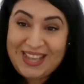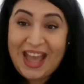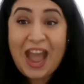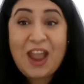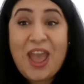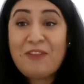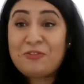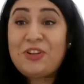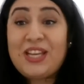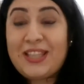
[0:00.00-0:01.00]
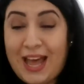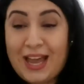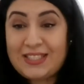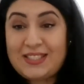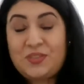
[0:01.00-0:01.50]
I have
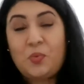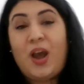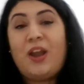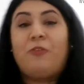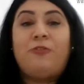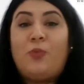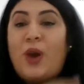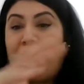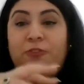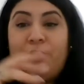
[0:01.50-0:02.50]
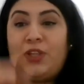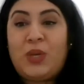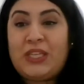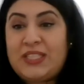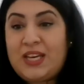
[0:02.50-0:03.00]
realized while
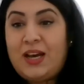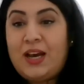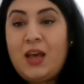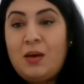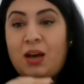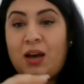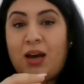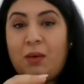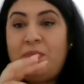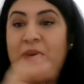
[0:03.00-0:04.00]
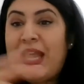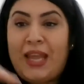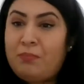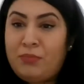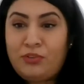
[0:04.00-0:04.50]
following the
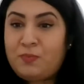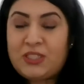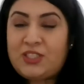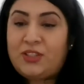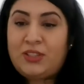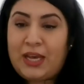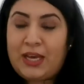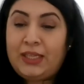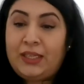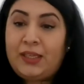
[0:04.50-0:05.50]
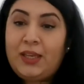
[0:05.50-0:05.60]
BLM movement online,